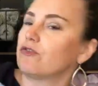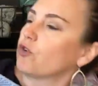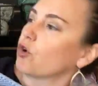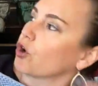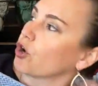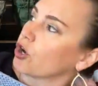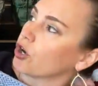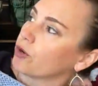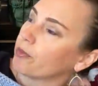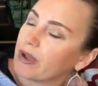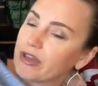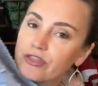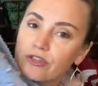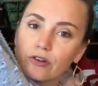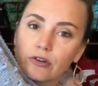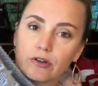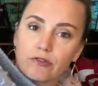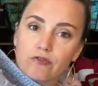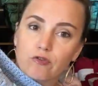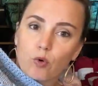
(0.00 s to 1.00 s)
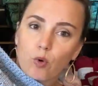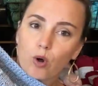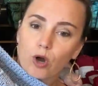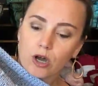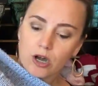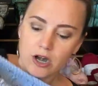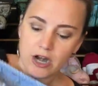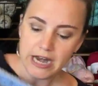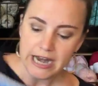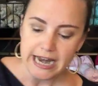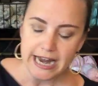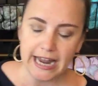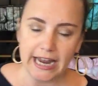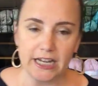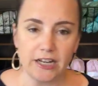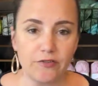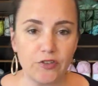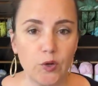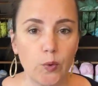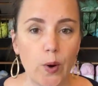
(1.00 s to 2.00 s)
34 by 34.
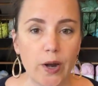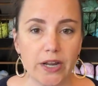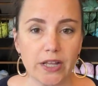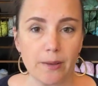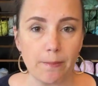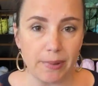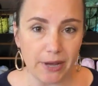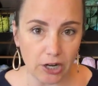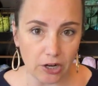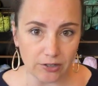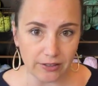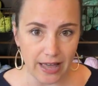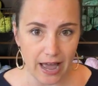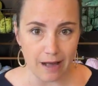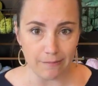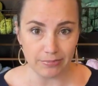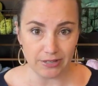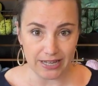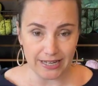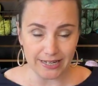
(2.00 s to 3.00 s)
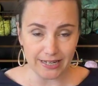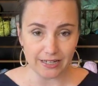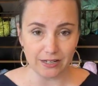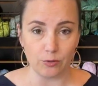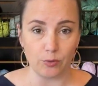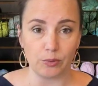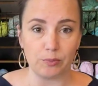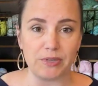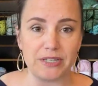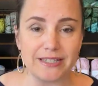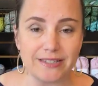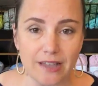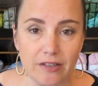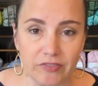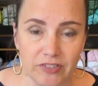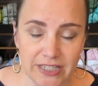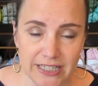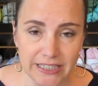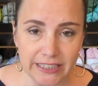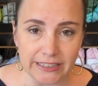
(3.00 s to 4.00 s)
And if you wanted a bigger lap blanket, it would be
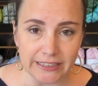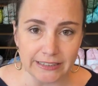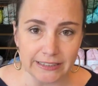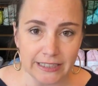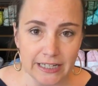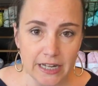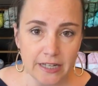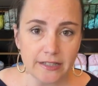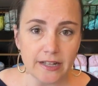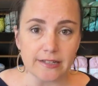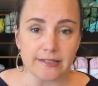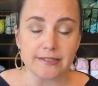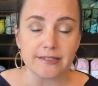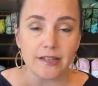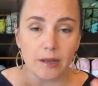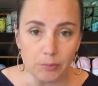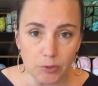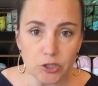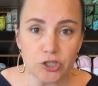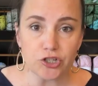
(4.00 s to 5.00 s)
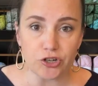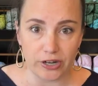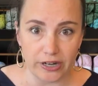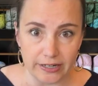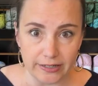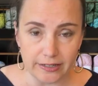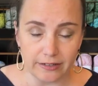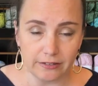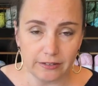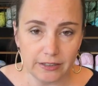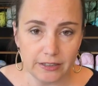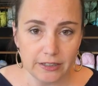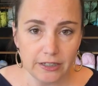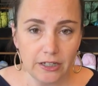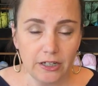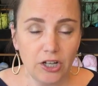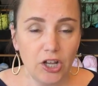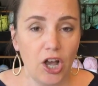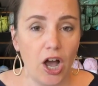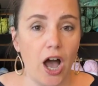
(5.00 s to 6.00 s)
17. That's double stranded.
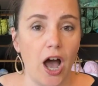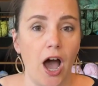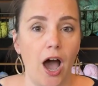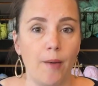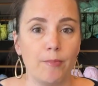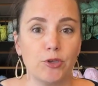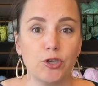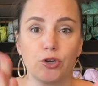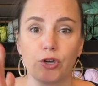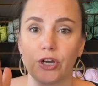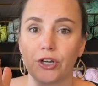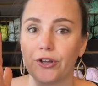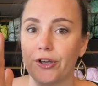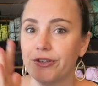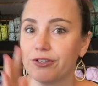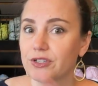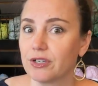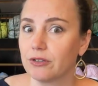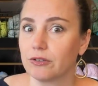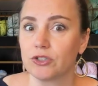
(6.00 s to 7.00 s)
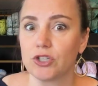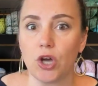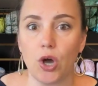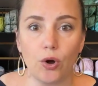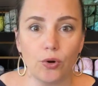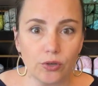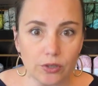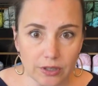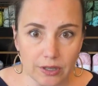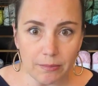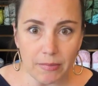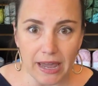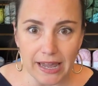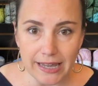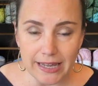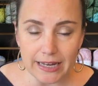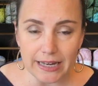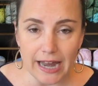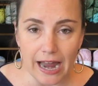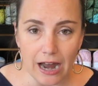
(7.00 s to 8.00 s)
Um, you could also totally
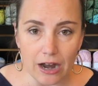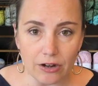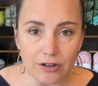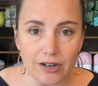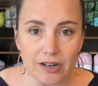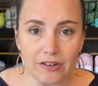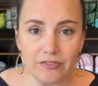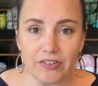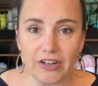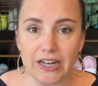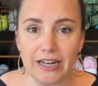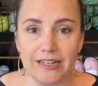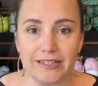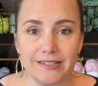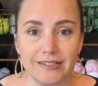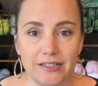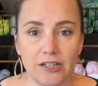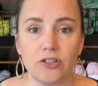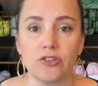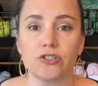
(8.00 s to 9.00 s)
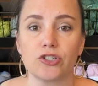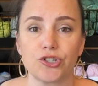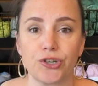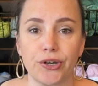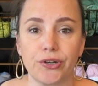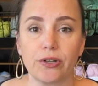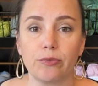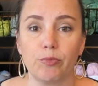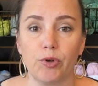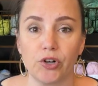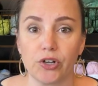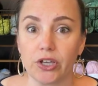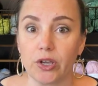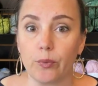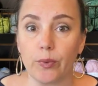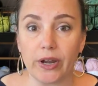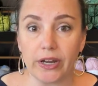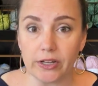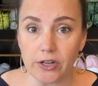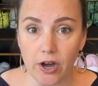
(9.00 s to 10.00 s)
make it out of a single stranded
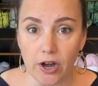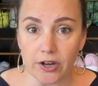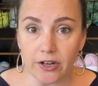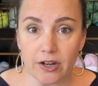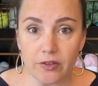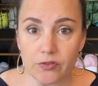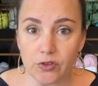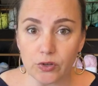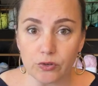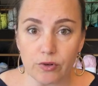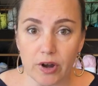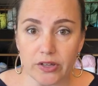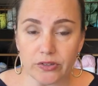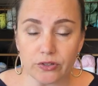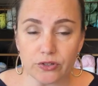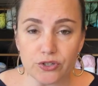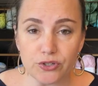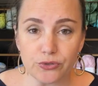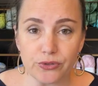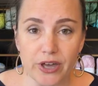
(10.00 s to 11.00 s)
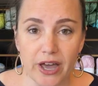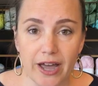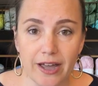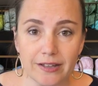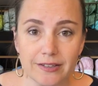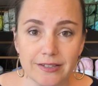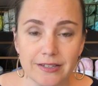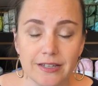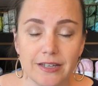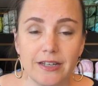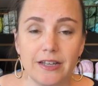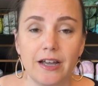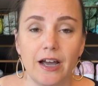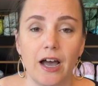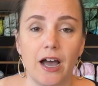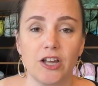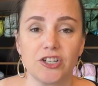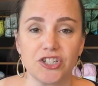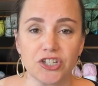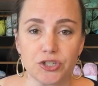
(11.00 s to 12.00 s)
bulky weight yarn if you'd rather do that.
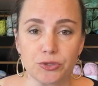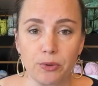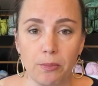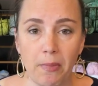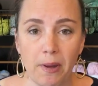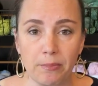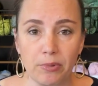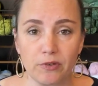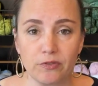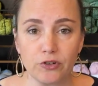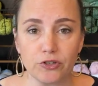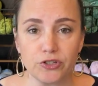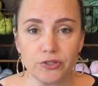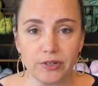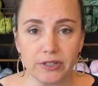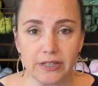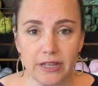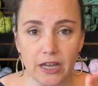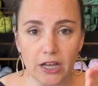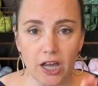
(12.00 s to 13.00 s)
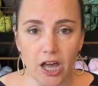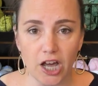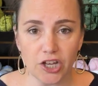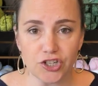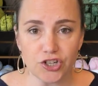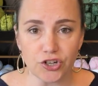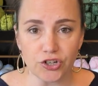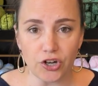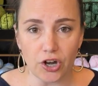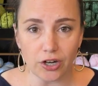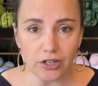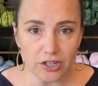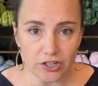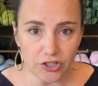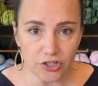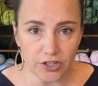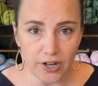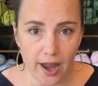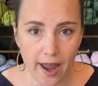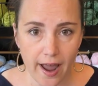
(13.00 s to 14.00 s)
Uh, just remember if you're doing that, cut your
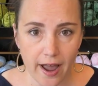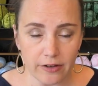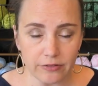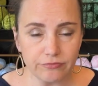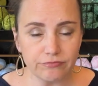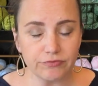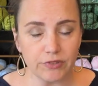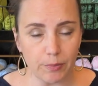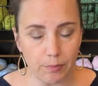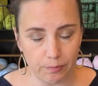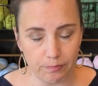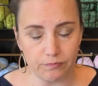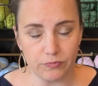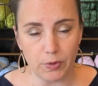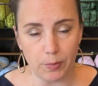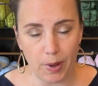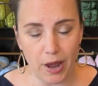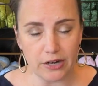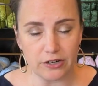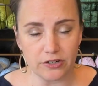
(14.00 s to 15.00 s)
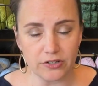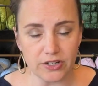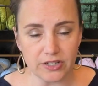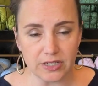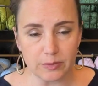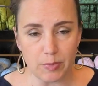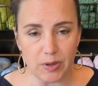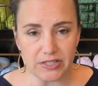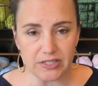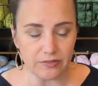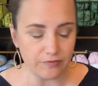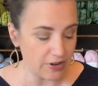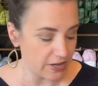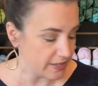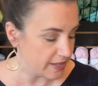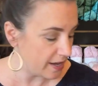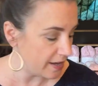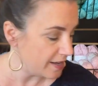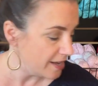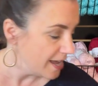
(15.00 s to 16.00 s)
yardage in half. The, the pattern does
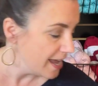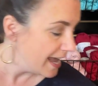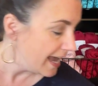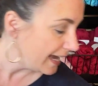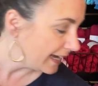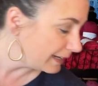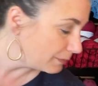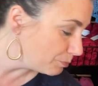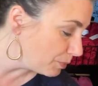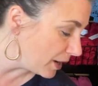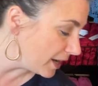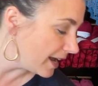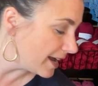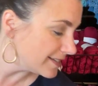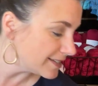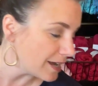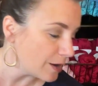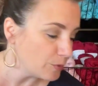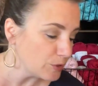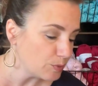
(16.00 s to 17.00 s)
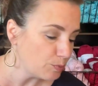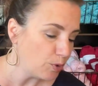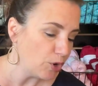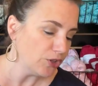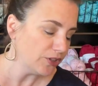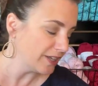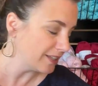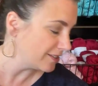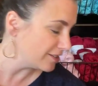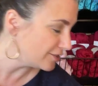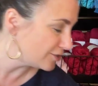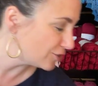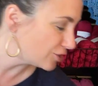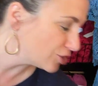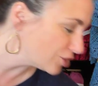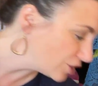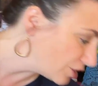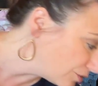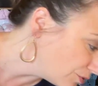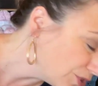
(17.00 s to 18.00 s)
specify that. But as I was pulling these
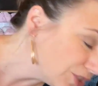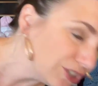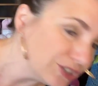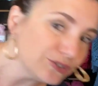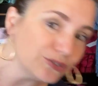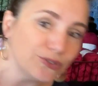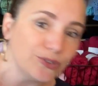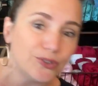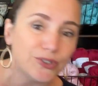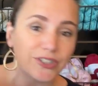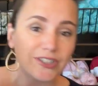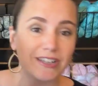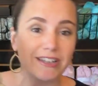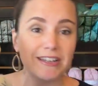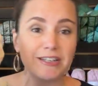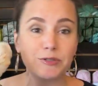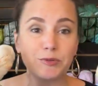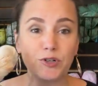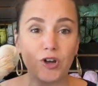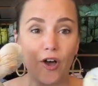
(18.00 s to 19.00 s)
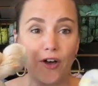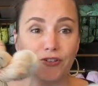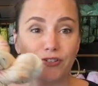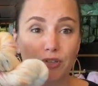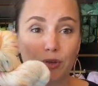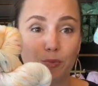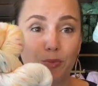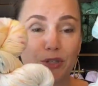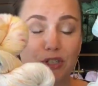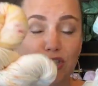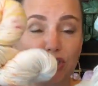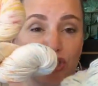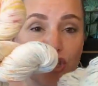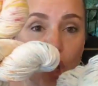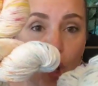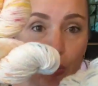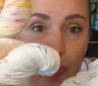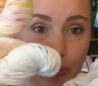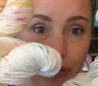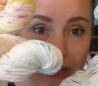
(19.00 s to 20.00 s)
to show to you, these would also be
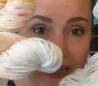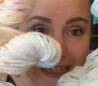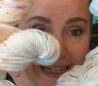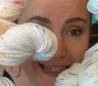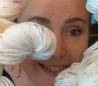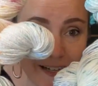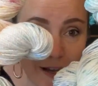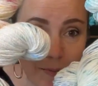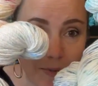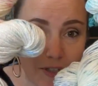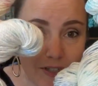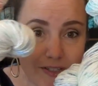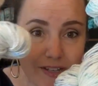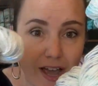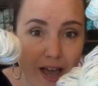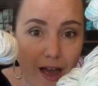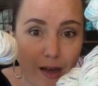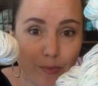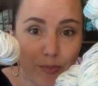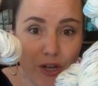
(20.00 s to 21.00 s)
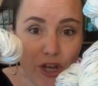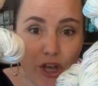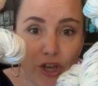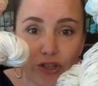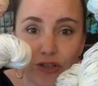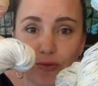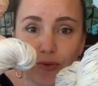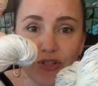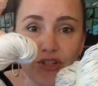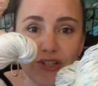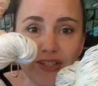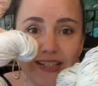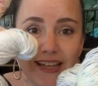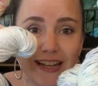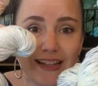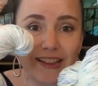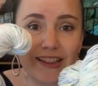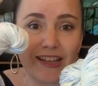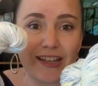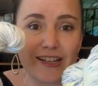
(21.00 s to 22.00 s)
so pretty doubled up. You would just
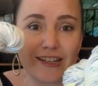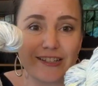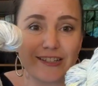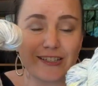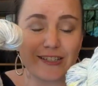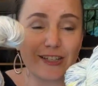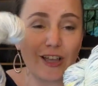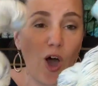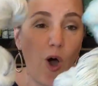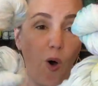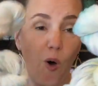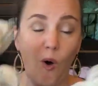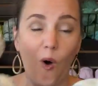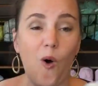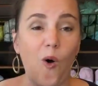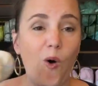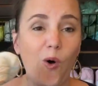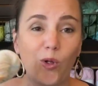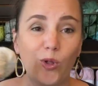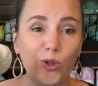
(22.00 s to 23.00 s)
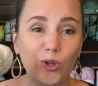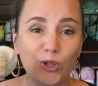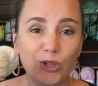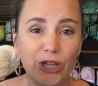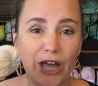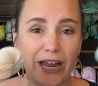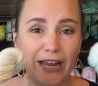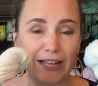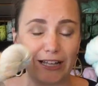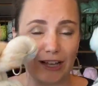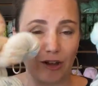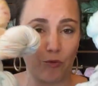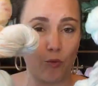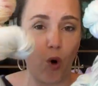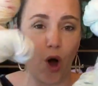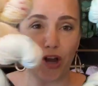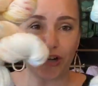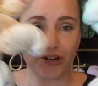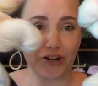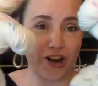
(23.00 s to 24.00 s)
get this whole like
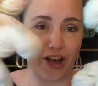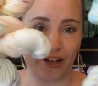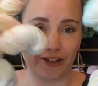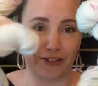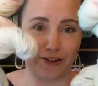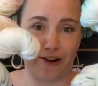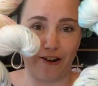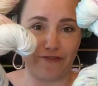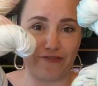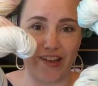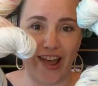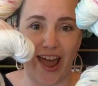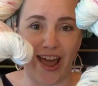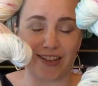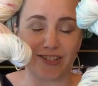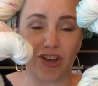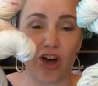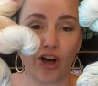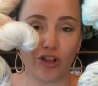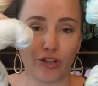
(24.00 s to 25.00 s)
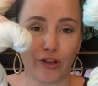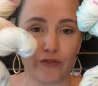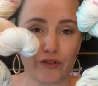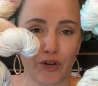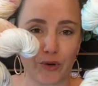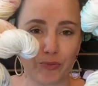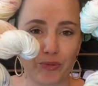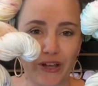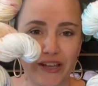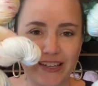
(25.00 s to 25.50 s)
watercolor effect all over